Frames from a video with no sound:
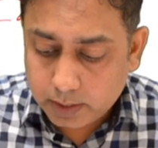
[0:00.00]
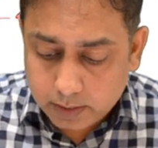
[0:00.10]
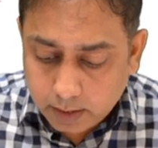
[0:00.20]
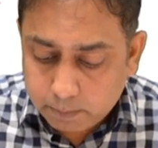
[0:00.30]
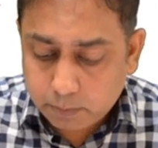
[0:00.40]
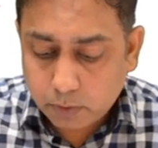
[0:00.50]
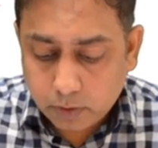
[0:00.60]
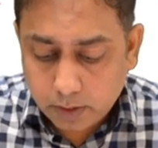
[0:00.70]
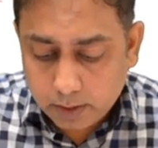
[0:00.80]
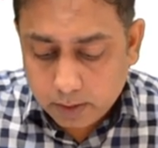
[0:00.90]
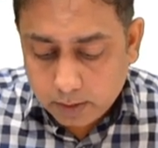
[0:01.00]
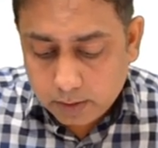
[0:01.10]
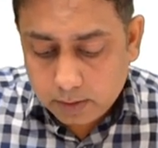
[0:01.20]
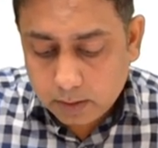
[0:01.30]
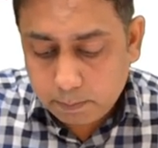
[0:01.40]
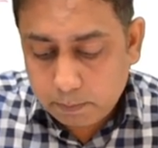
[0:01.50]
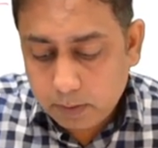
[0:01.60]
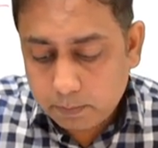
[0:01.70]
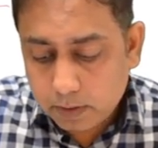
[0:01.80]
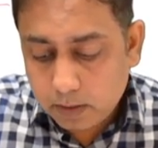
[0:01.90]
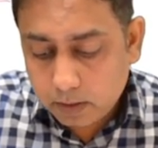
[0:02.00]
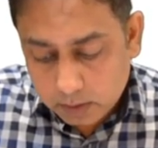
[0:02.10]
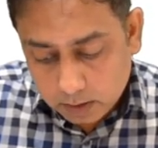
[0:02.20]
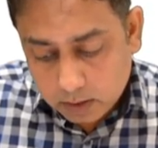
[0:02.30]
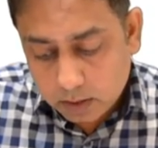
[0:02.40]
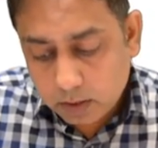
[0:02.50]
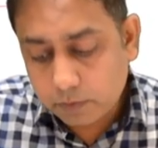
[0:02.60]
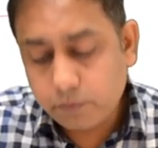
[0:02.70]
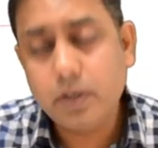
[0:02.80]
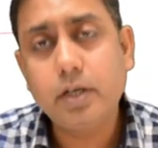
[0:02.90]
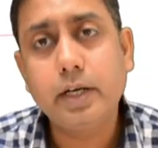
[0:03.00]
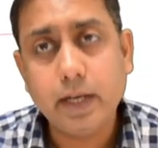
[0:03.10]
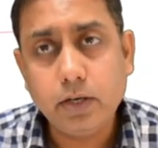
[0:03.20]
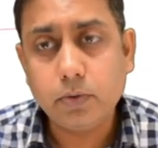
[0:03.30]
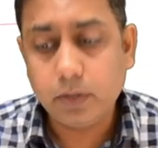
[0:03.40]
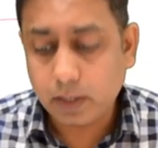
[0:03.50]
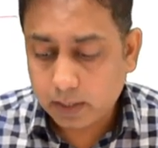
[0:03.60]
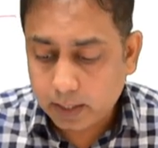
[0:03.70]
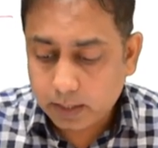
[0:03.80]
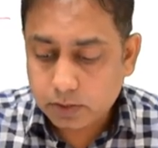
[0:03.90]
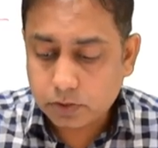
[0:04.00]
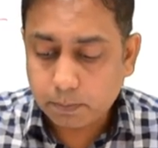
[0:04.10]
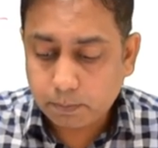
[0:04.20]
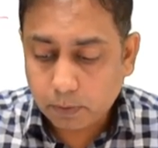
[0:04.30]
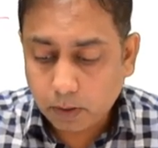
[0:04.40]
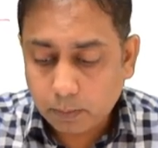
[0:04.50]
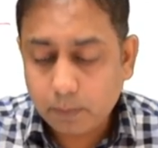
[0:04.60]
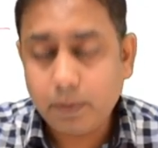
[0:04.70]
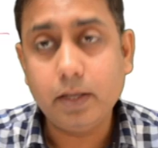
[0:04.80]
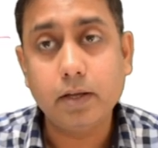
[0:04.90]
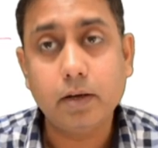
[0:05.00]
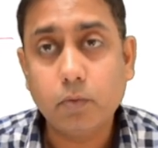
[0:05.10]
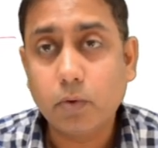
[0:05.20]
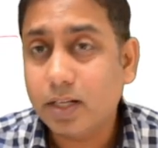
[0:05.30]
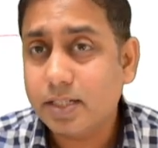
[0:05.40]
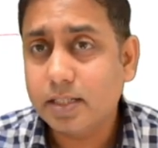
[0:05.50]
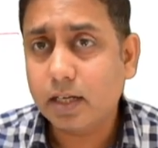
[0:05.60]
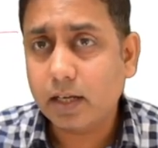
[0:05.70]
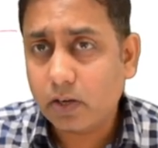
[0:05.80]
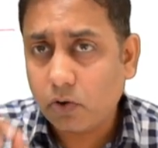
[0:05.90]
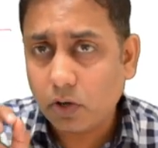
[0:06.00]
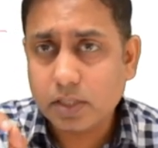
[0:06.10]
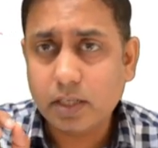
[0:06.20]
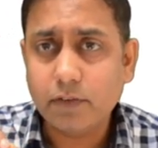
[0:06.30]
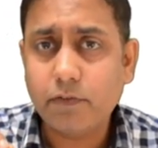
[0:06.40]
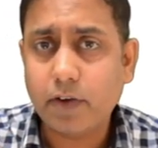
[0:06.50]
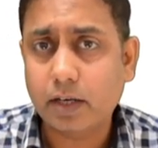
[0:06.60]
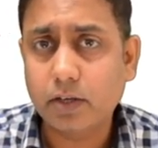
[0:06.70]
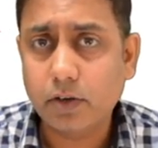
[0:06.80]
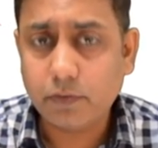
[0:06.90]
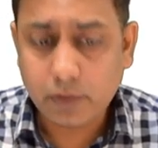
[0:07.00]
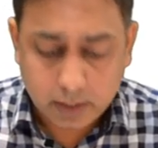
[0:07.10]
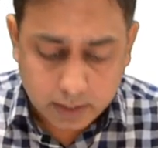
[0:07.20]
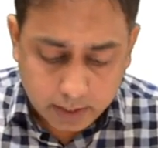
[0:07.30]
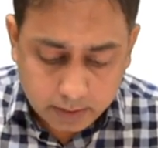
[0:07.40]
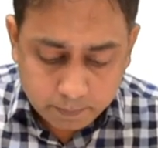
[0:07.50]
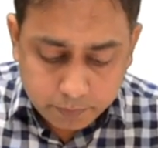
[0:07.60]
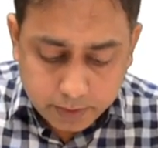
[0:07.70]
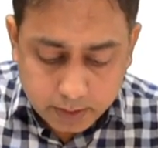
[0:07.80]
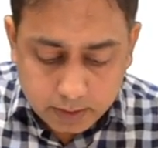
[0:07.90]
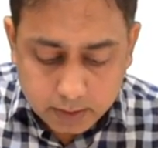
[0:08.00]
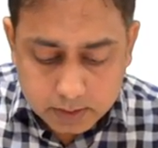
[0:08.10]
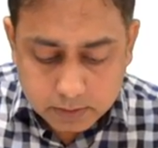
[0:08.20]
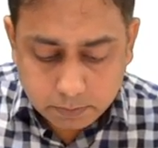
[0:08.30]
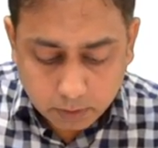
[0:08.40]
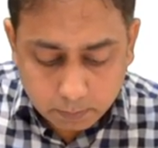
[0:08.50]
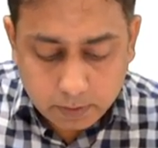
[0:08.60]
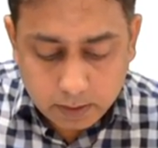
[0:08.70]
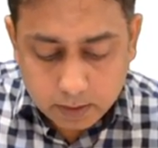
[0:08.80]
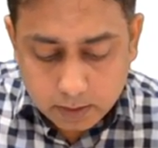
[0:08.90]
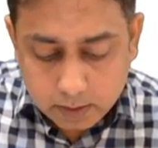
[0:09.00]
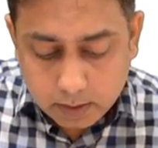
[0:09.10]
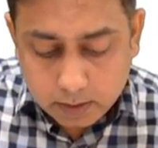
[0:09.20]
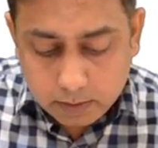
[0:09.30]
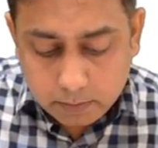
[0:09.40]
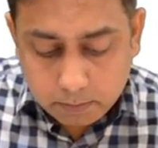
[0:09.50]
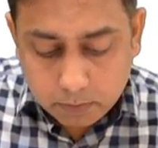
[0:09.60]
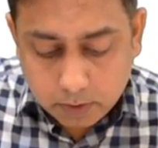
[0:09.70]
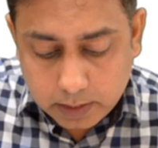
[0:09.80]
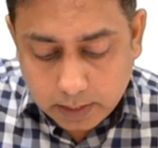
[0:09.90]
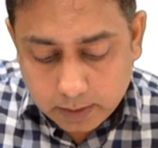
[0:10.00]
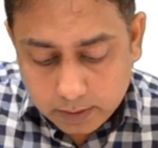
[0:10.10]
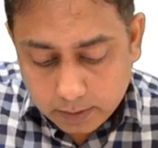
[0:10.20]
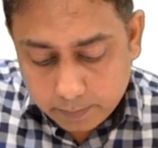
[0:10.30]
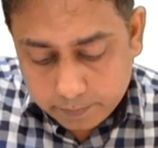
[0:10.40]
at that point, the curve will tend to decline. So probably, what is the causative factor of decline, it is probably mortality.